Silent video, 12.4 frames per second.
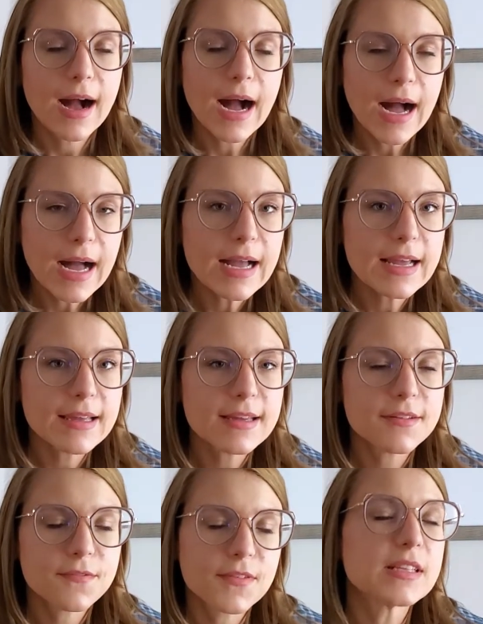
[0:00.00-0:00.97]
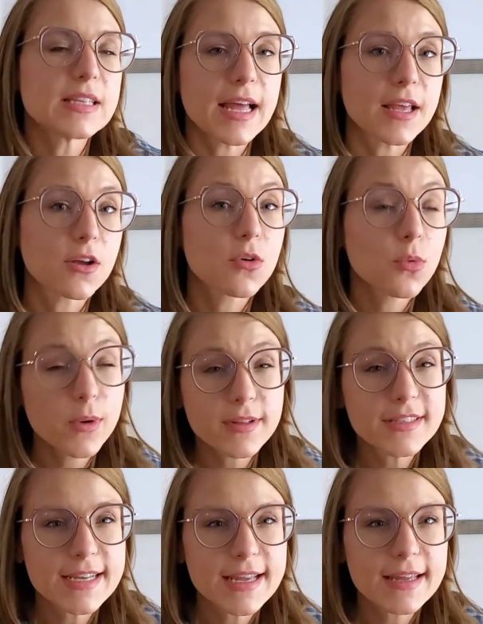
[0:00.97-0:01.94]
I feel like
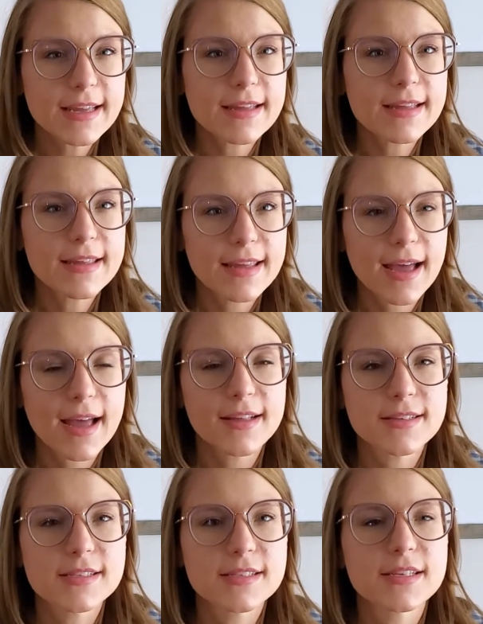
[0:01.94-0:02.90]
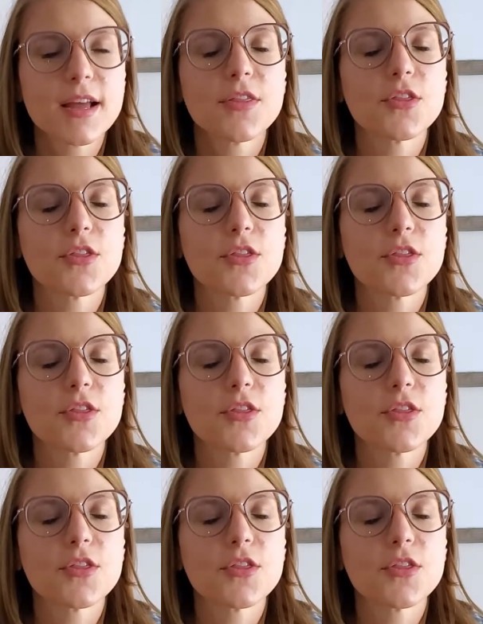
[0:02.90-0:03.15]
quilting gets